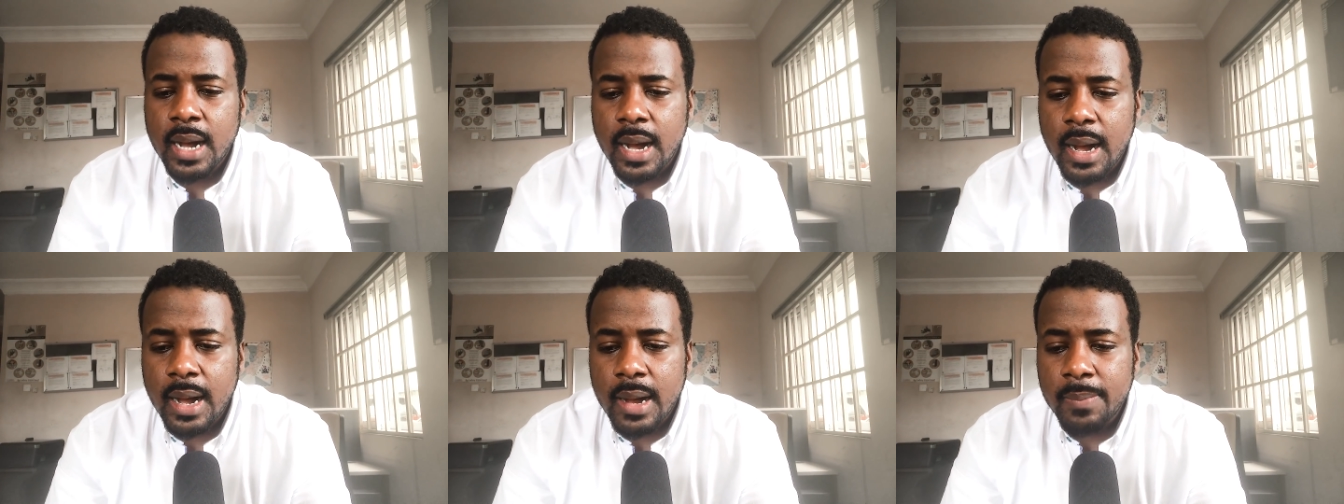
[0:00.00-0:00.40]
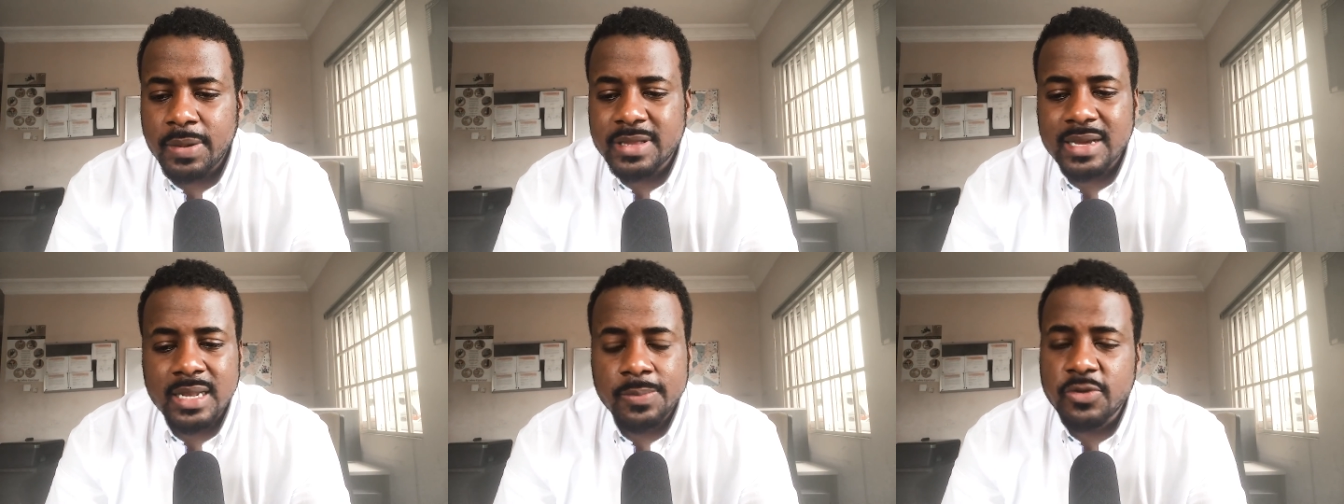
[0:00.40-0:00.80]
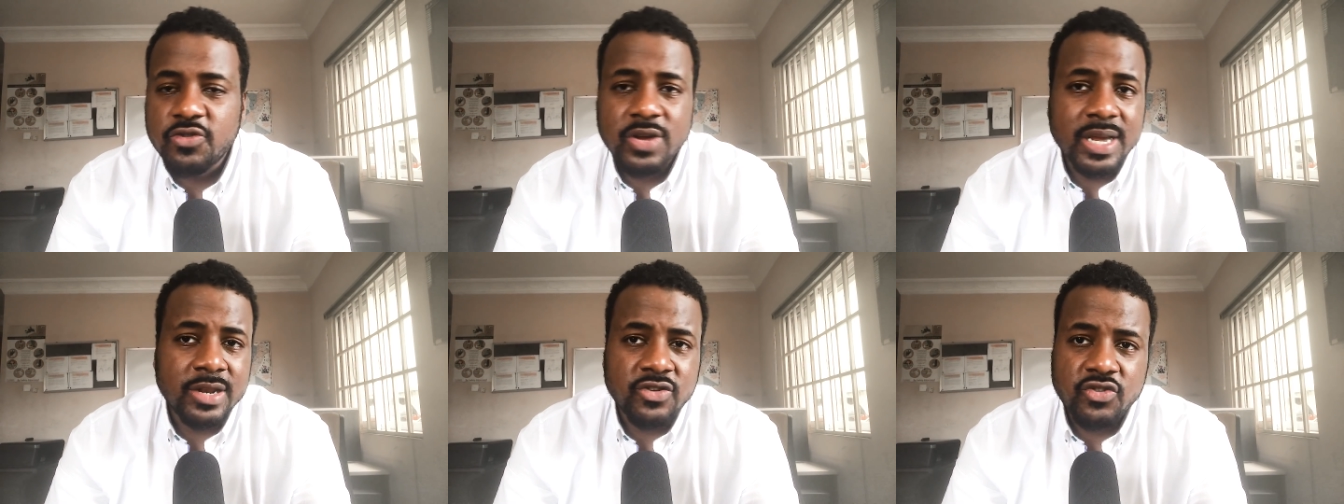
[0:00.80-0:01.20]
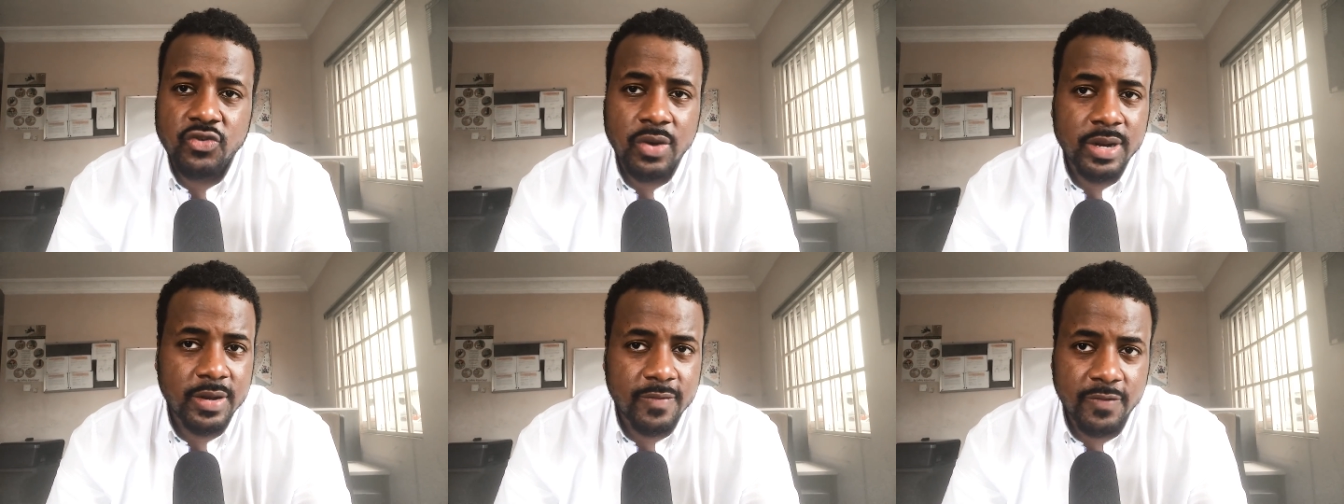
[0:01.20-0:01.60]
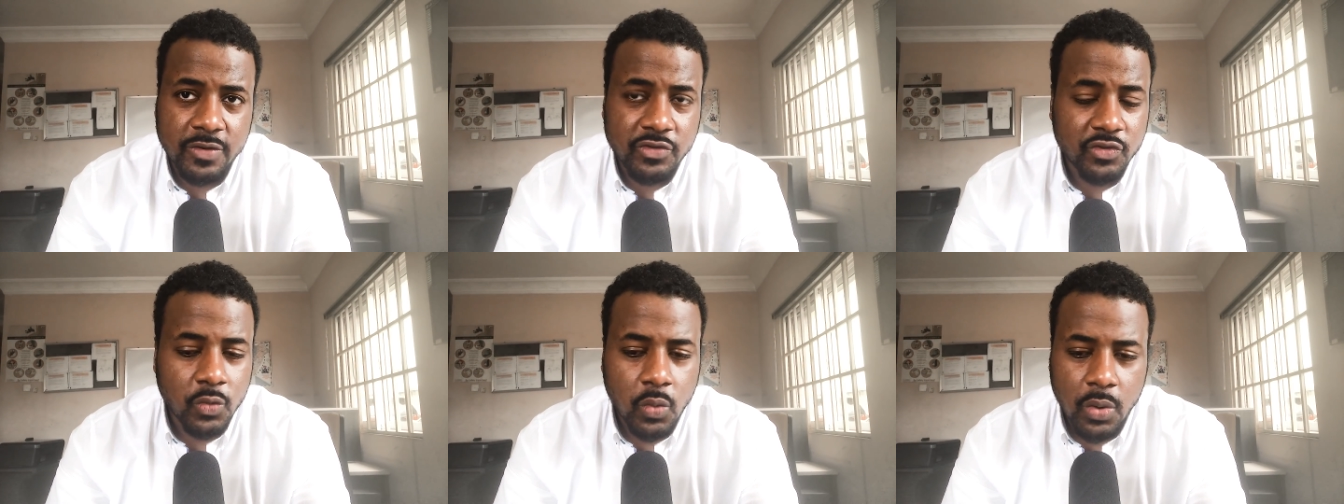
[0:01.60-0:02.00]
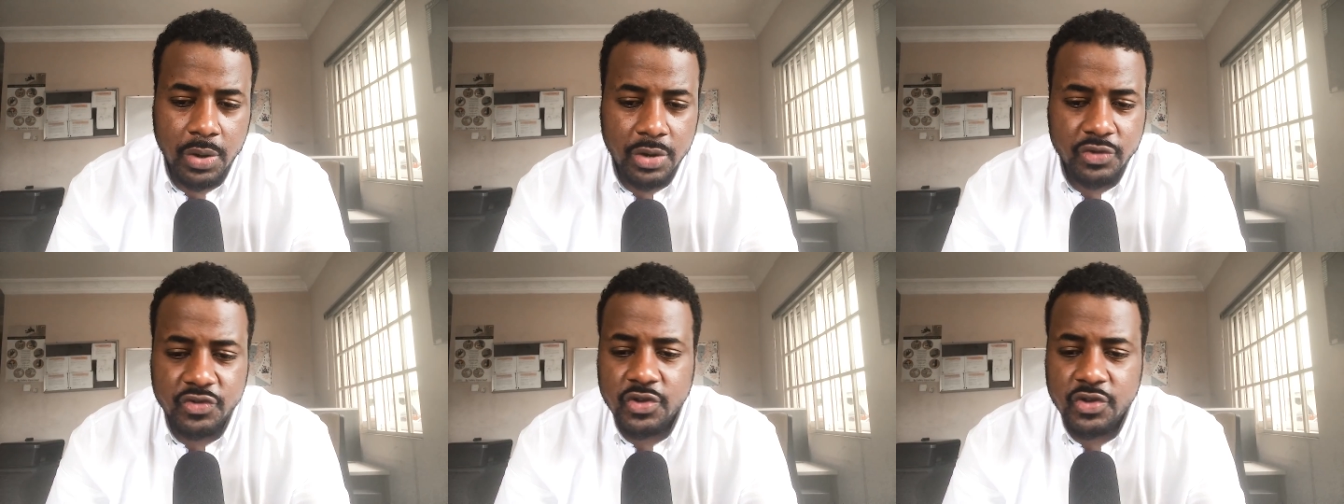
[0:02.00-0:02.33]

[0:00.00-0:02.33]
But the Clippers were getting destroyed in the first quarter.